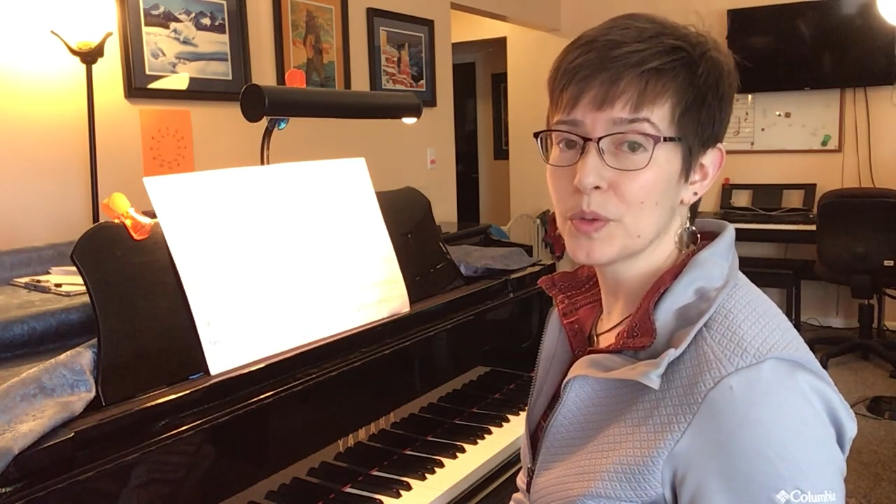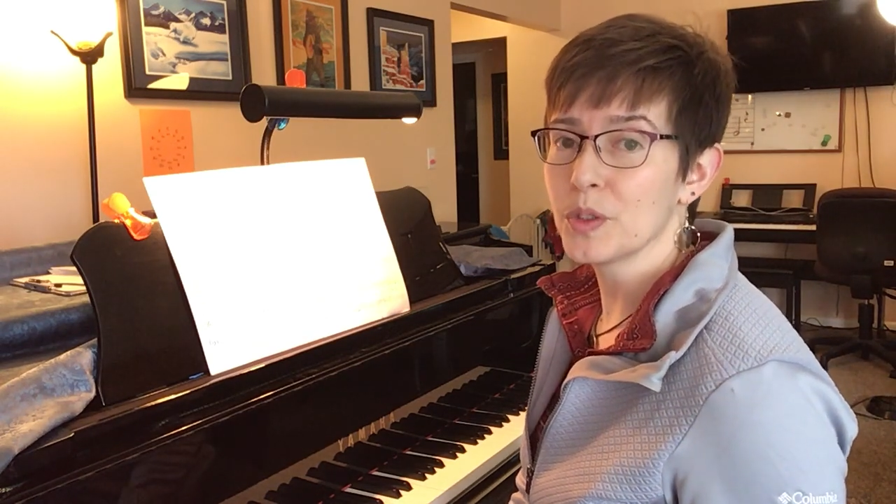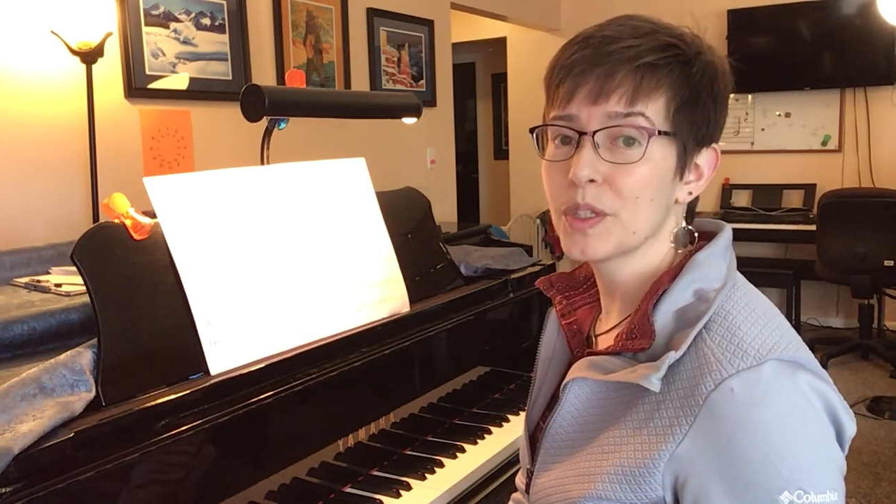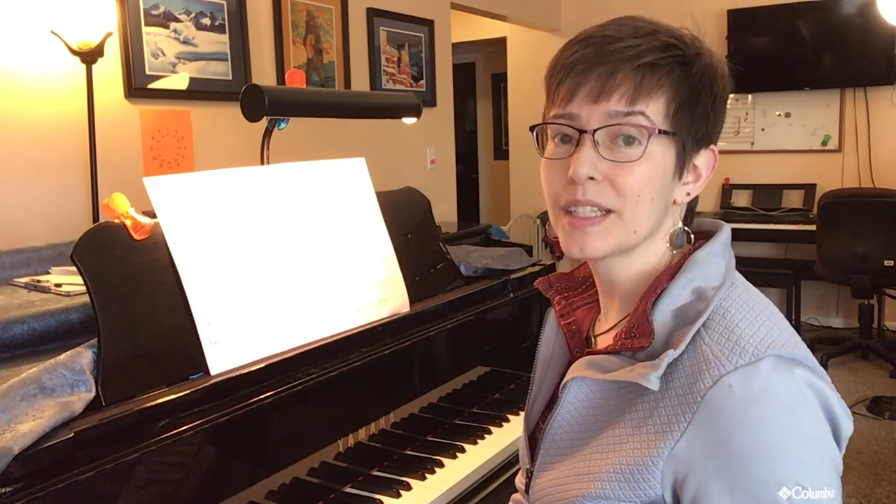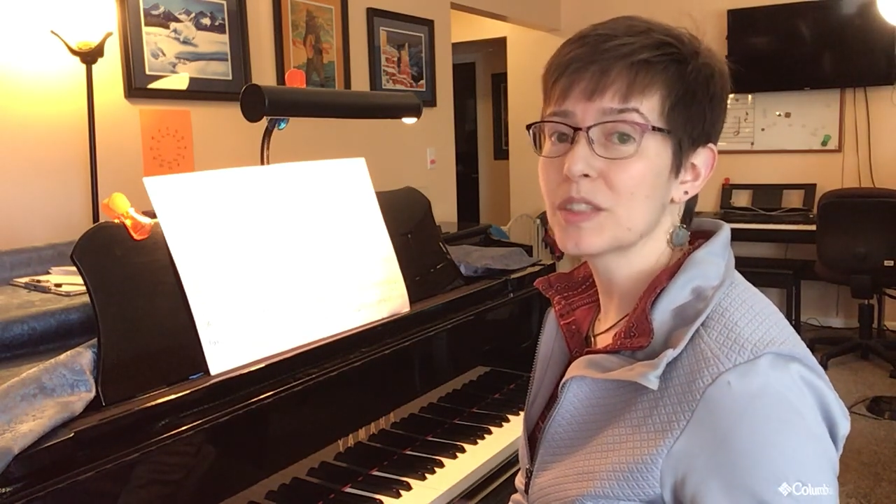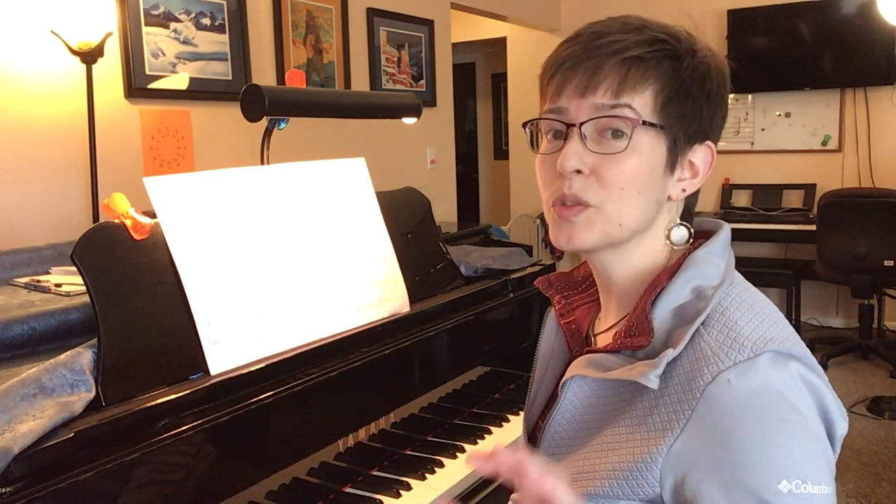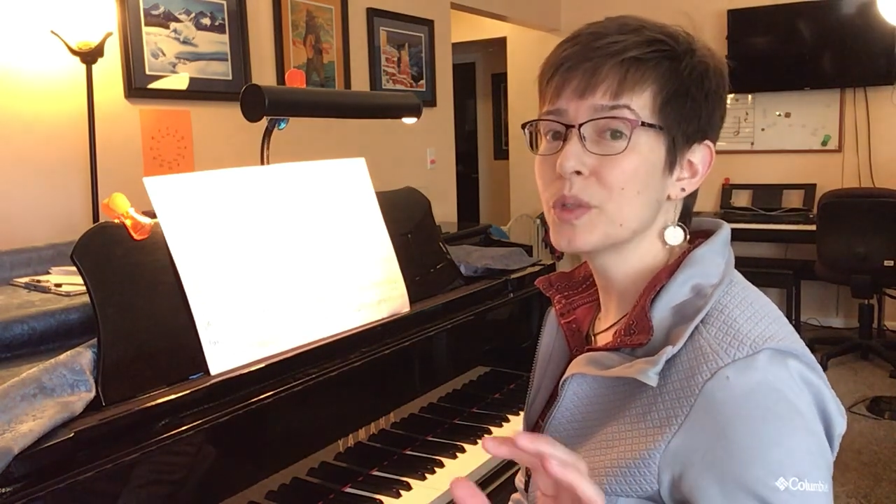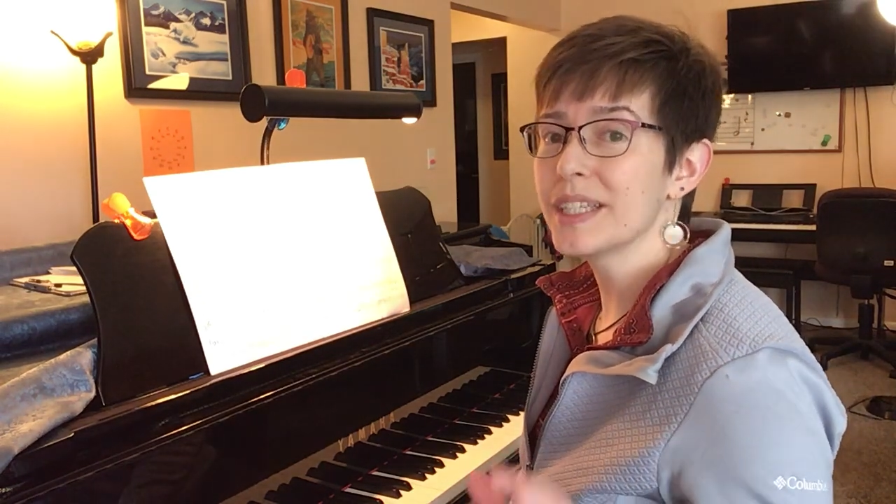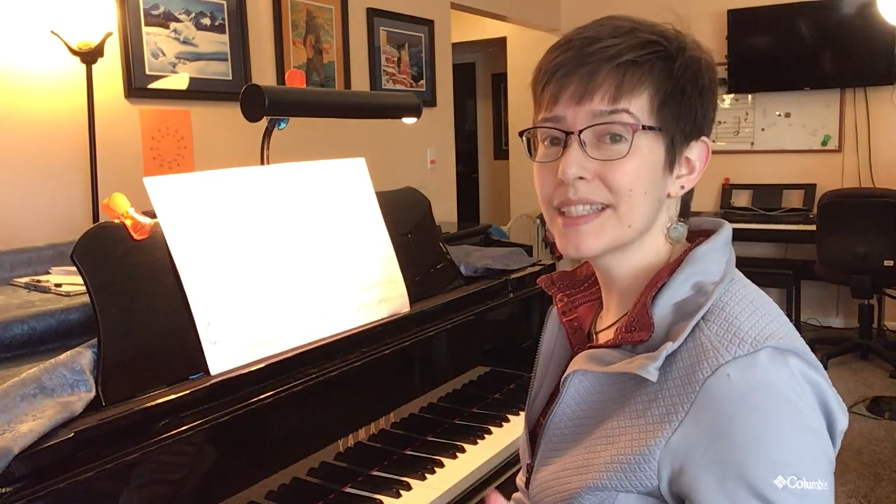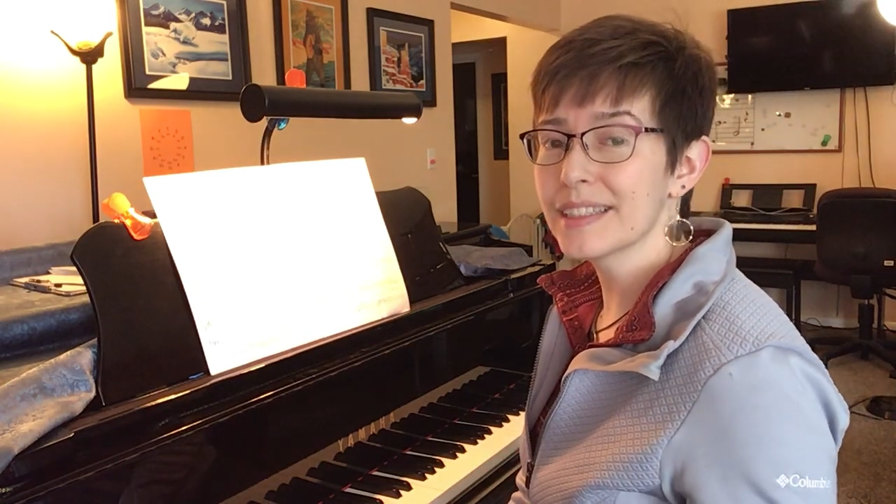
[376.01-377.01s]
You can
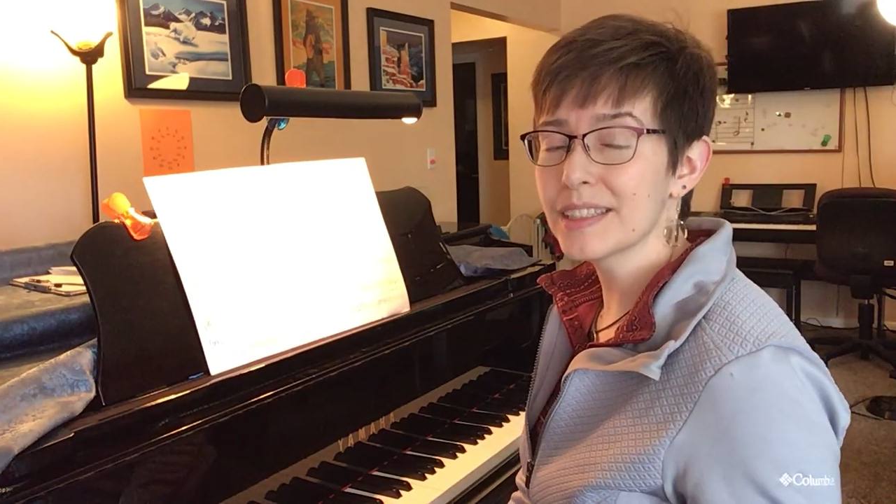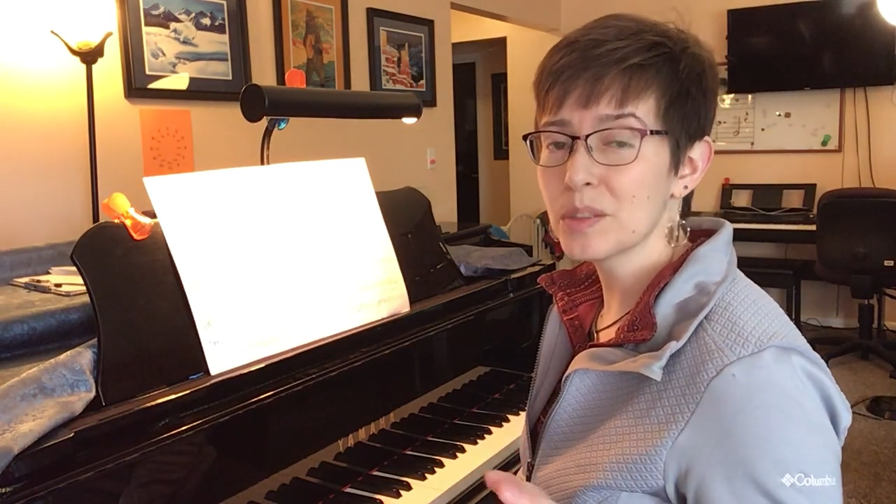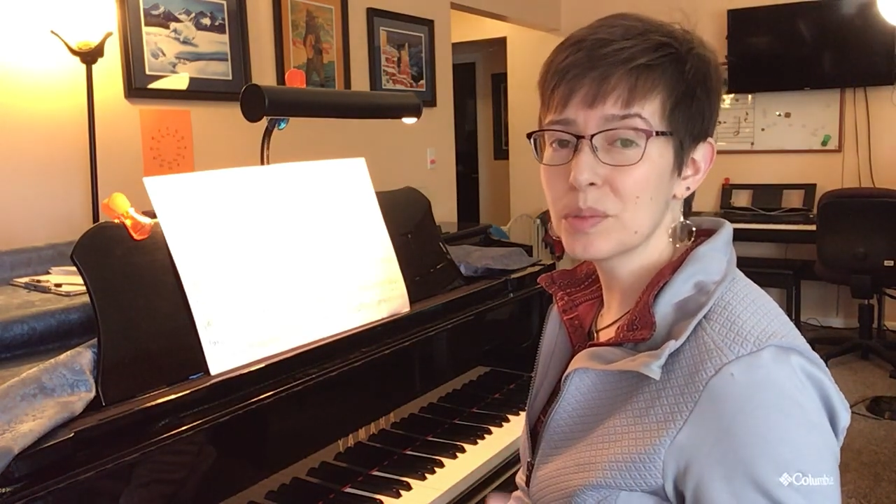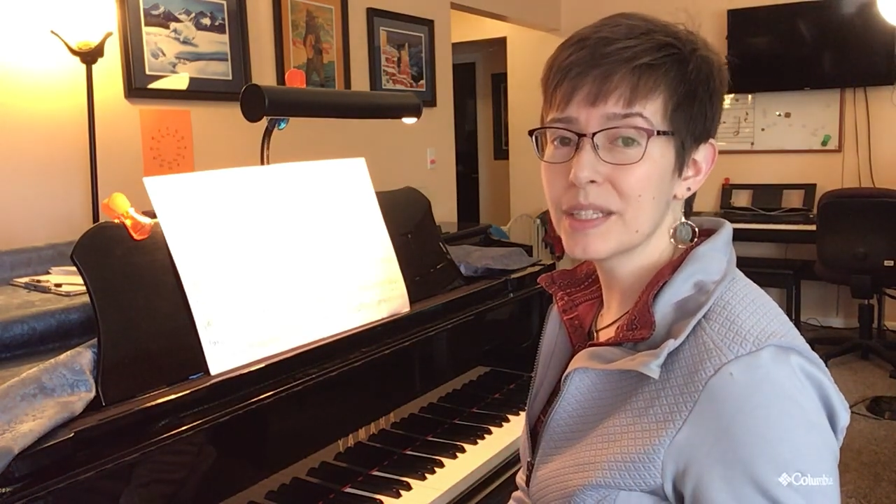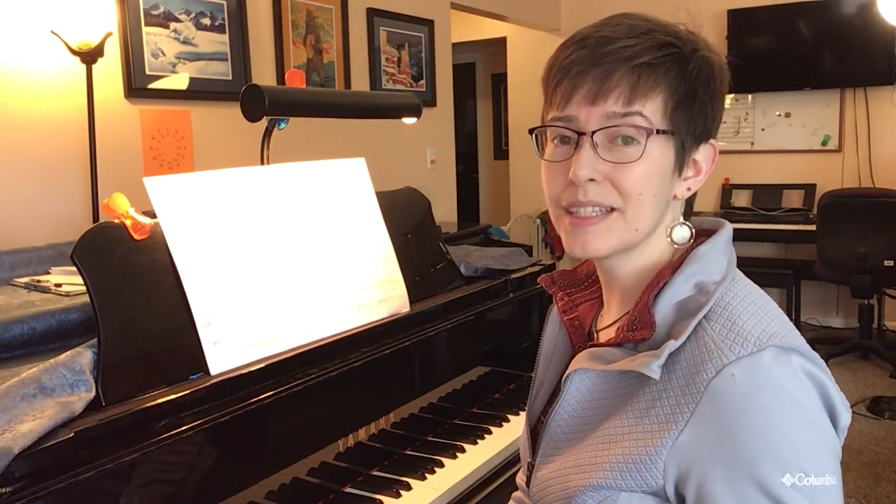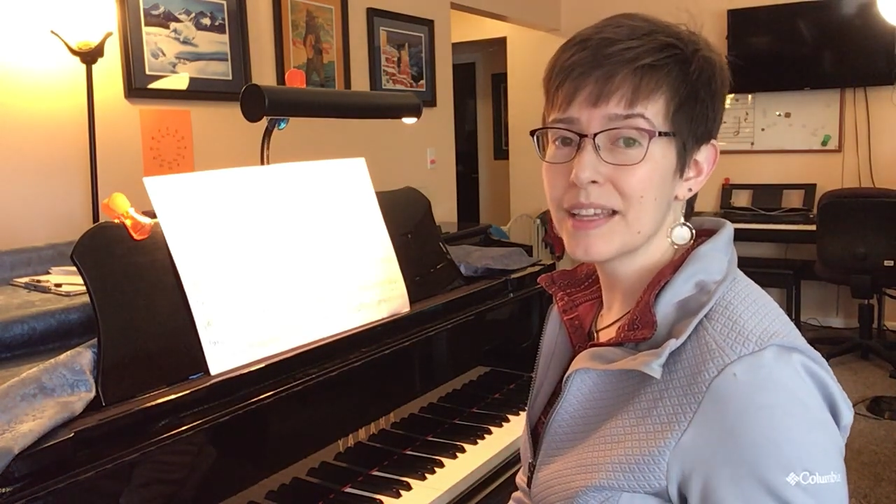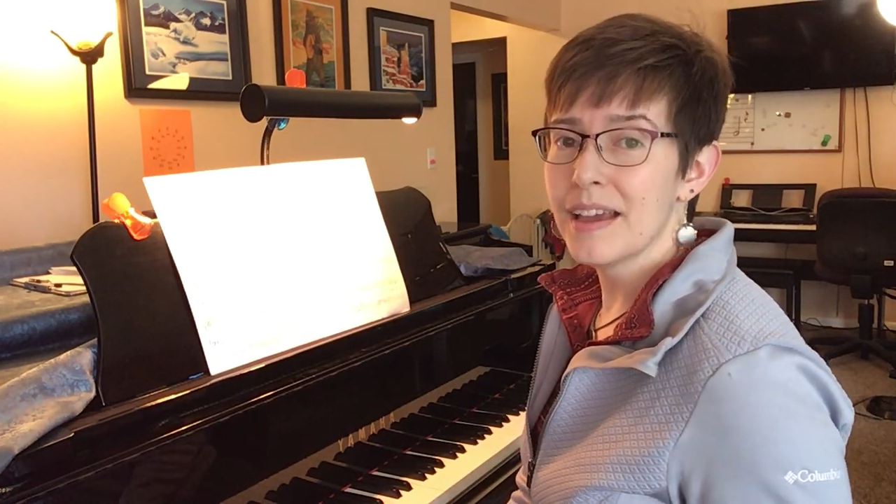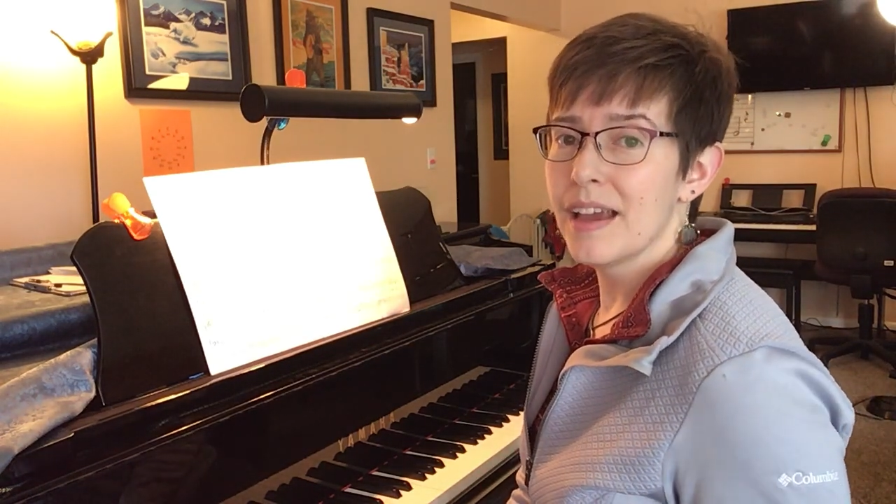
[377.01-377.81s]
tweak it a little bit.